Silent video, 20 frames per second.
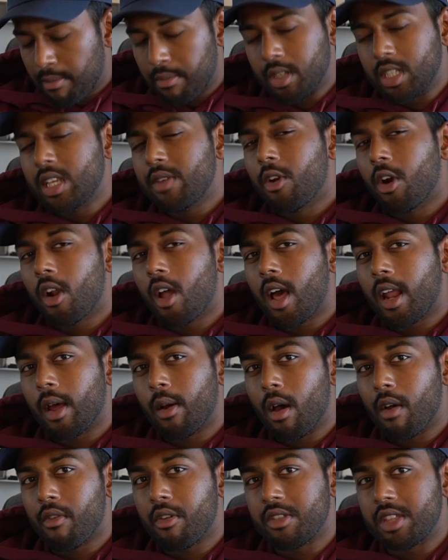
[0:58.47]
Believe it or not,
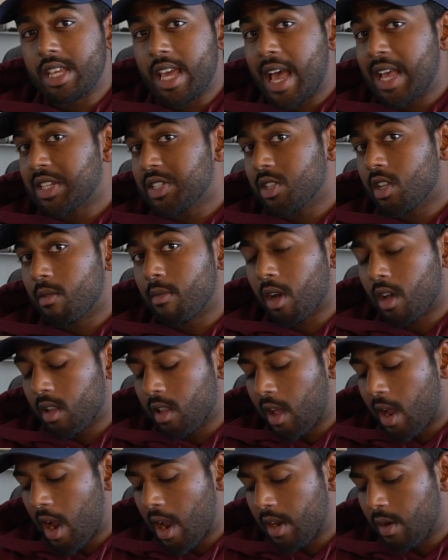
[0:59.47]
however, the SLR
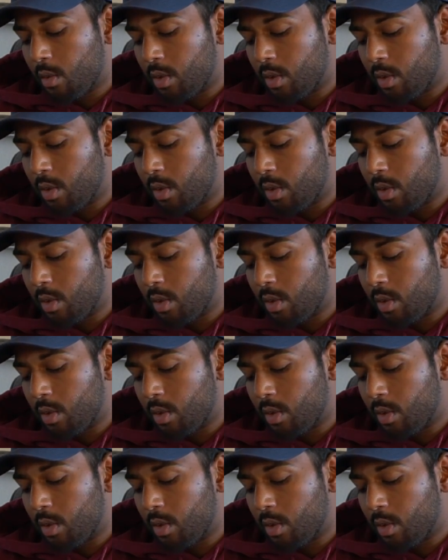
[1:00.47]
McLaren